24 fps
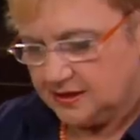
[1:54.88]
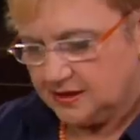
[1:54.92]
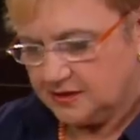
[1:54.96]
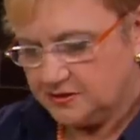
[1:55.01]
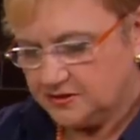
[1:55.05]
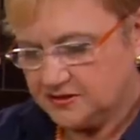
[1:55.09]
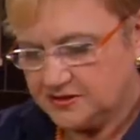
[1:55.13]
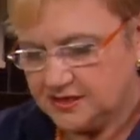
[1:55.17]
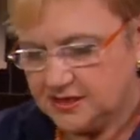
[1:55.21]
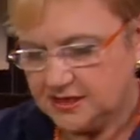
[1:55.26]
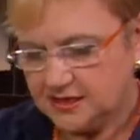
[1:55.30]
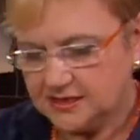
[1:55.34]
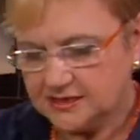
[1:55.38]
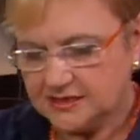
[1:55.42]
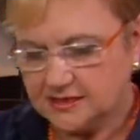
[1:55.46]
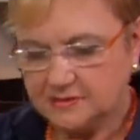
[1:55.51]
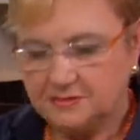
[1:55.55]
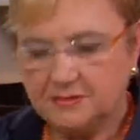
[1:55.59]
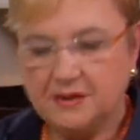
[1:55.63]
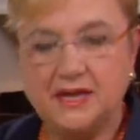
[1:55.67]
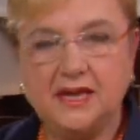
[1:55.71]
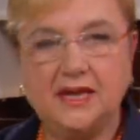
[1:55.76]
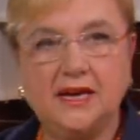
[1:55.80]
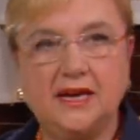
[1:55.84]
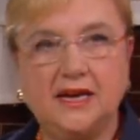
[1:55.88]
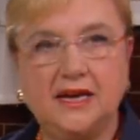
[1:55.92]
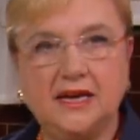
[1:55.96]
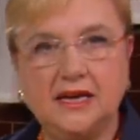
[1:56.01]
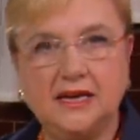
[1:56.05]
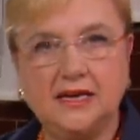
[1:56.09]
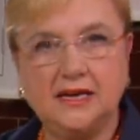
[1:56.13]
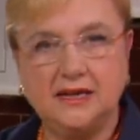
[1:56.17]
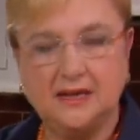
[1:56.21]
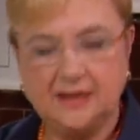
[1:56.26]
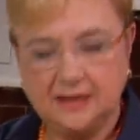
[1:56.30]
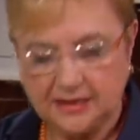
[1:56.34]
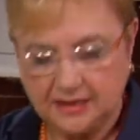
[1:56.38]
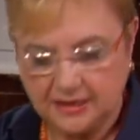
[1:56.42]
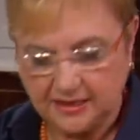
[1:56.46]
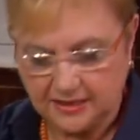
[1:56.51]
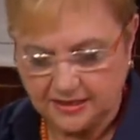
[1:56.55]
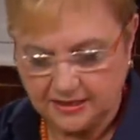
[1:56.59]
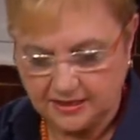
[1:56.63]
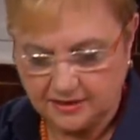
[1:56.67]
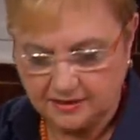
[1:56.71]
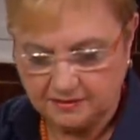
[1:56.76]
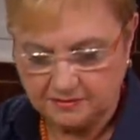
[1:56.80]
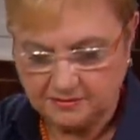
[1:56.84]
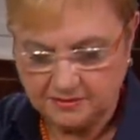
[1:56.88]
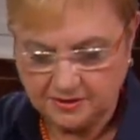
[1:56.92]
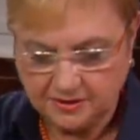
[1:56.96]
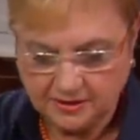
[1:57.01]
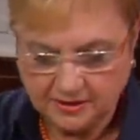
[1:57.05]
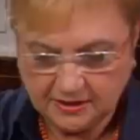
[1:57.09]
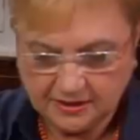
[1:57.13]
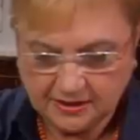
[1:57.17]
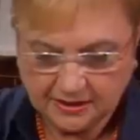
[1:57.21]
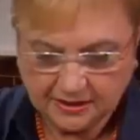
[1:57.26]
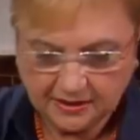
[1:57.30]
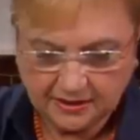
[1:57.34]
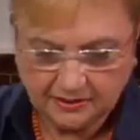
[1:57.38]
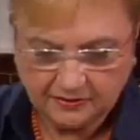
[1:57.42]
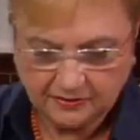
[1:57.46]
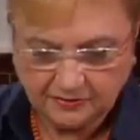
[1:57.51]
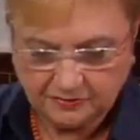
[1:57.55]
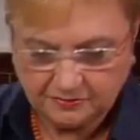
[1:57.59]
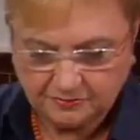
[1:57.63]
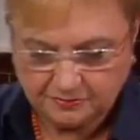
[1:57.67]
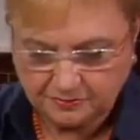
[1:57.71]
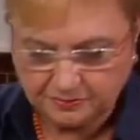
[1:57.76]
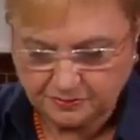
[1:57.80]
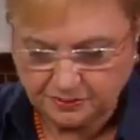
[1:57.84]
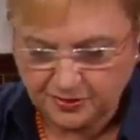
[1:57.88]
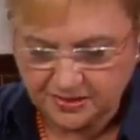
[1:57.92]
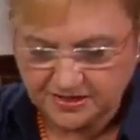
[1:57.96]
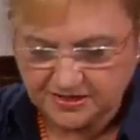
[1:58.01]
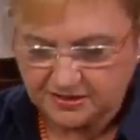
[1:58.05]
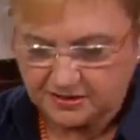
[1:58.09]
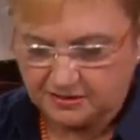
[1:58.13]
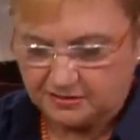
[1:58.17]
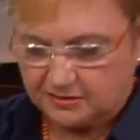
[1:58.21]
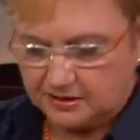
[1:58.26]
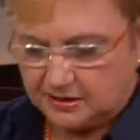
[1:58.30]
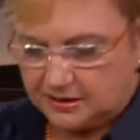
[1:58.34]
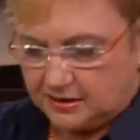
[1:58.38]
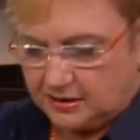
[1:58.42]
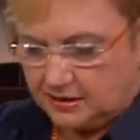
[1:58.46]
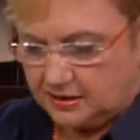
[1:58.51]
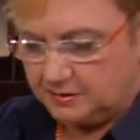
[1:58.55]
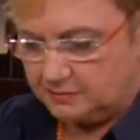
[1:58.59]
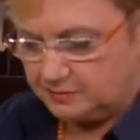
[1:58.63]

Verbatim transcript: And you see, as I'm hitting it, I am kind of pressuring,